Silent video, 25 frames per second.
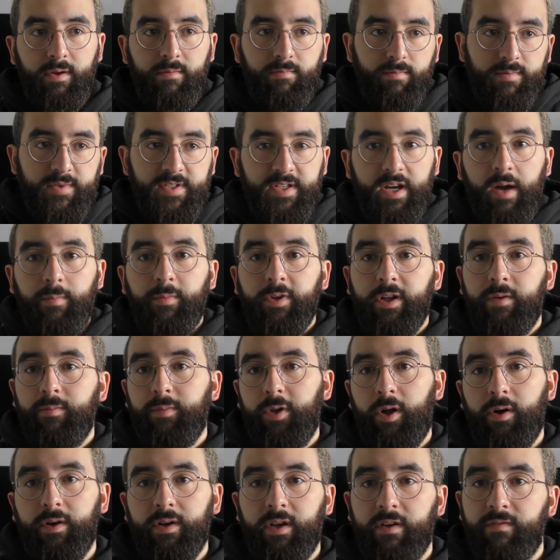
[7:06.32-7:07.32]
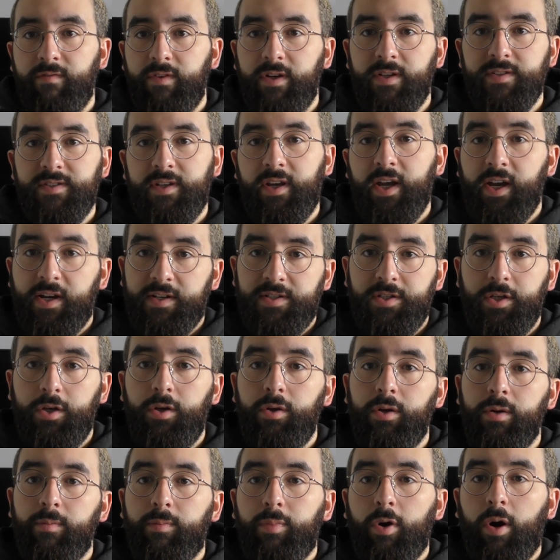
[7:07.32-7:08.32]
stumbling block if it isn't
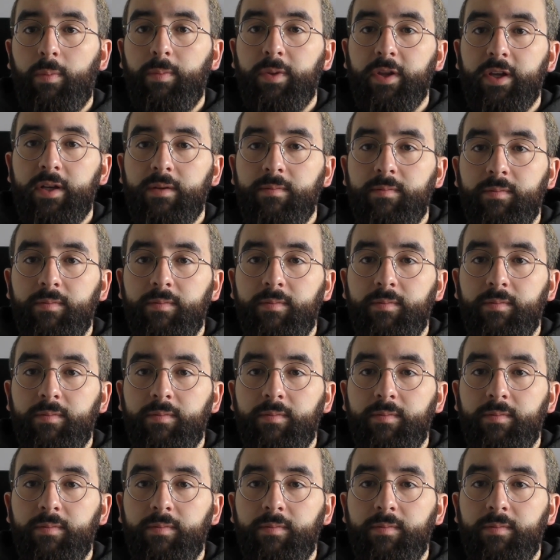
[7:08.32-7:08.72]
executed properly.